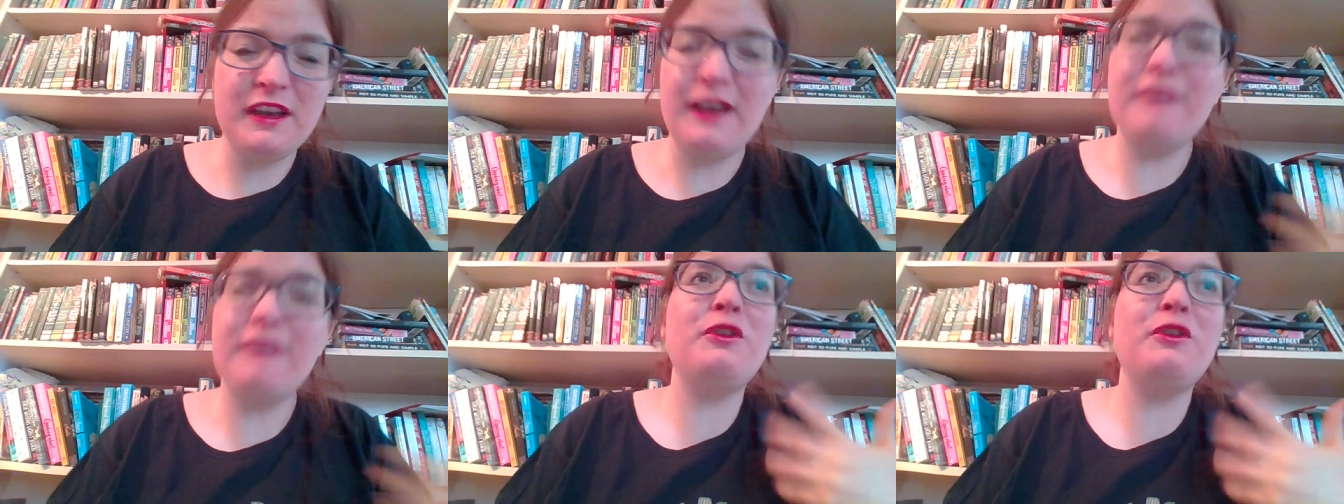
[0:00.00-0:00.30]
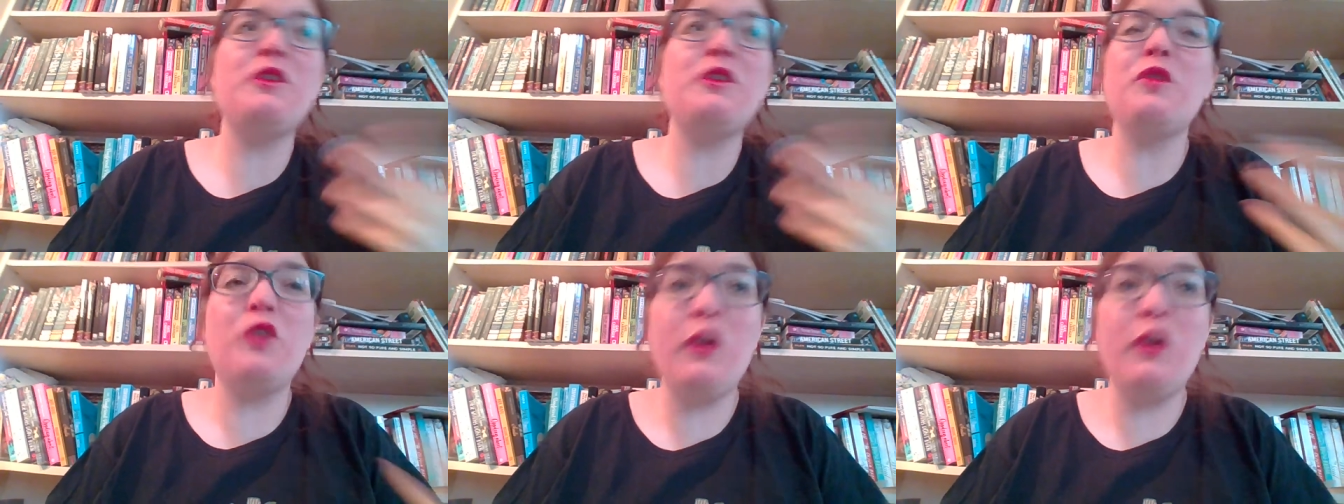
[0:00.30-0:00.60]
I've
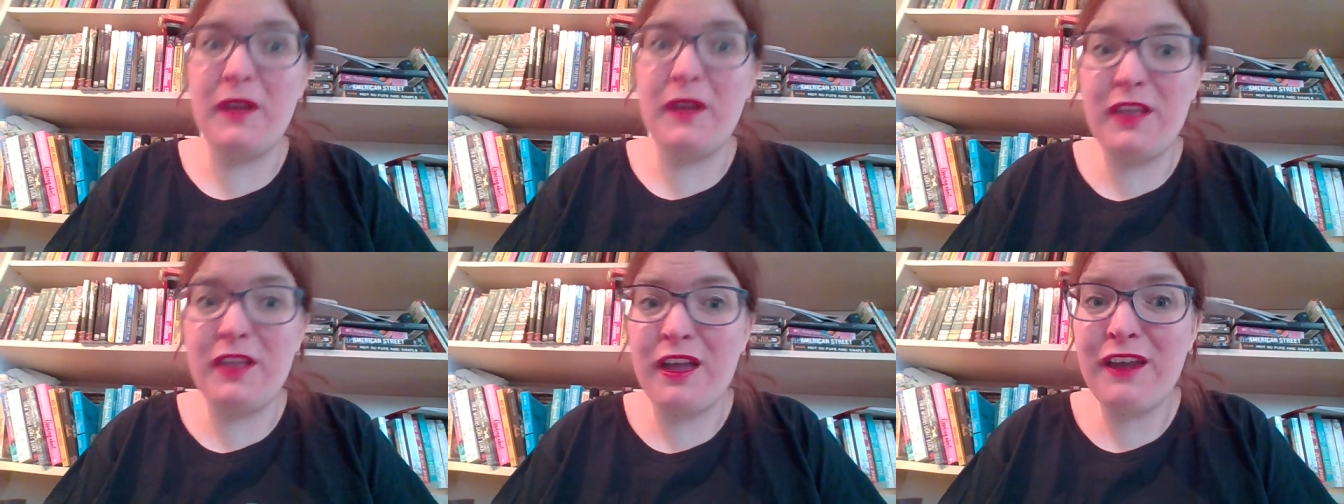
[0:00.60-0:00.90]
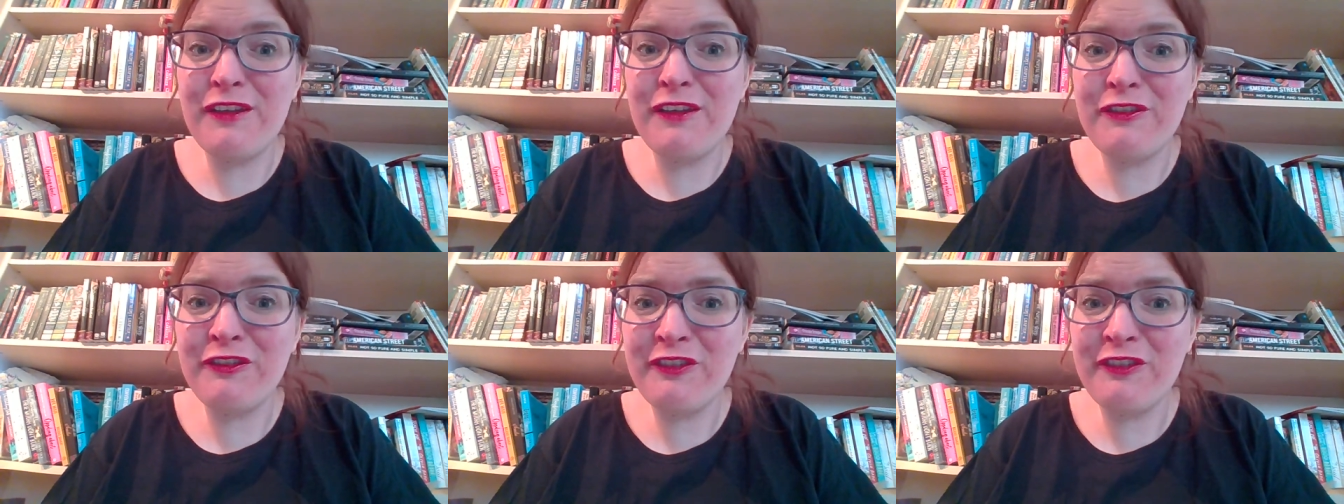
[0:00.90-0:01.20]
read all my
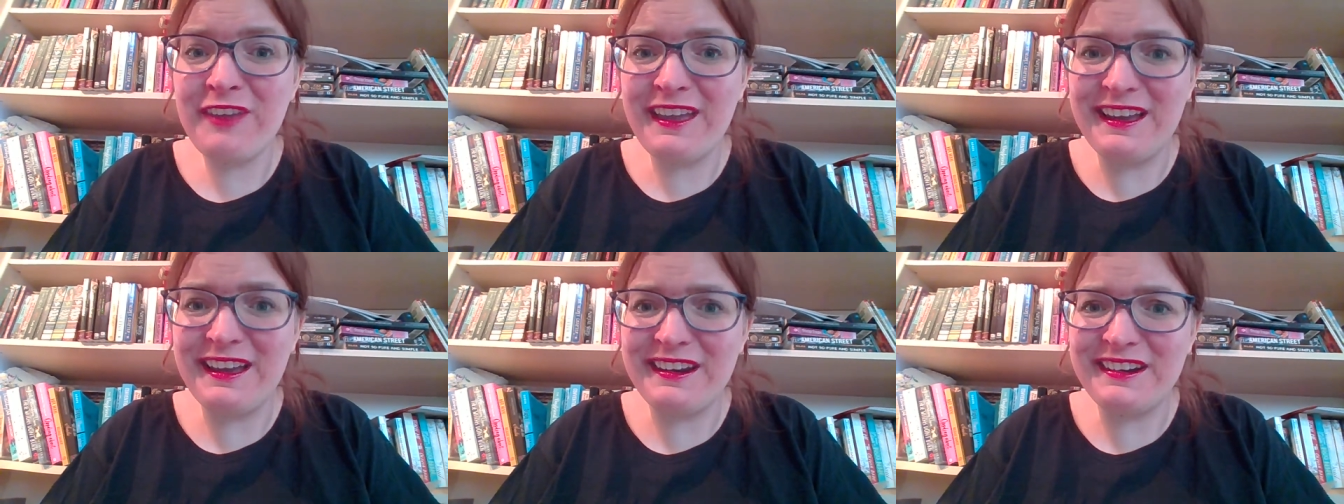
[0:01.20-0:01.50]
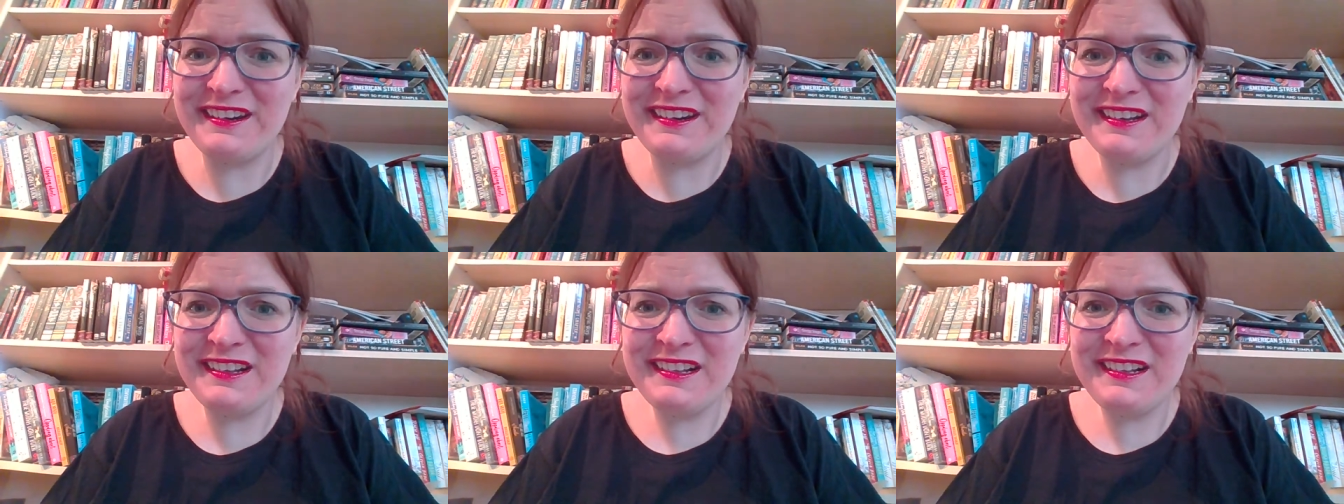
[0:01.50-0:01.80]
life,
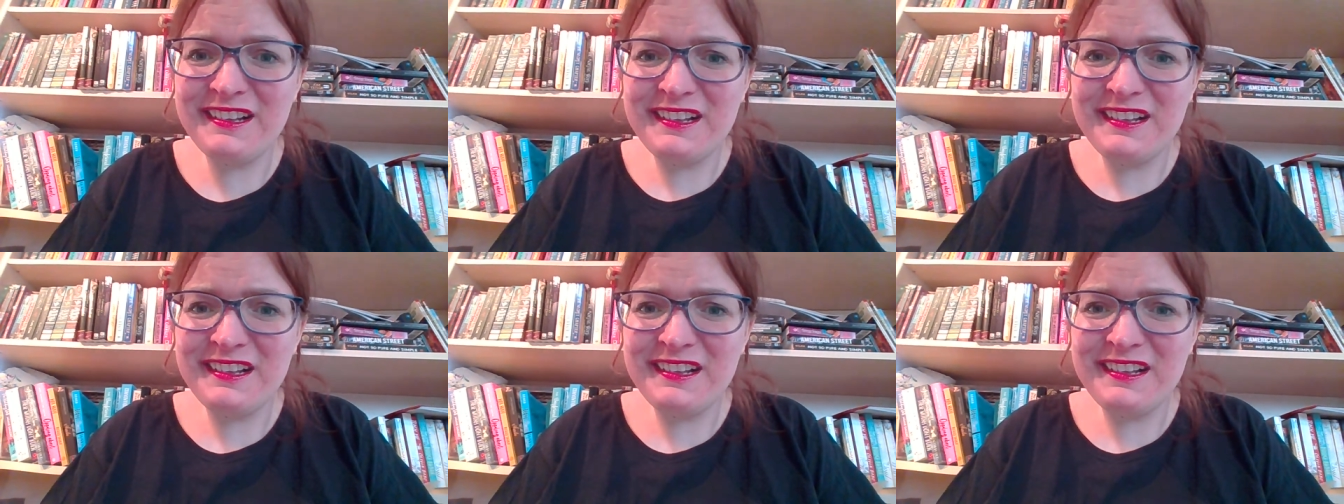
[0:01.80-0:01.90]
and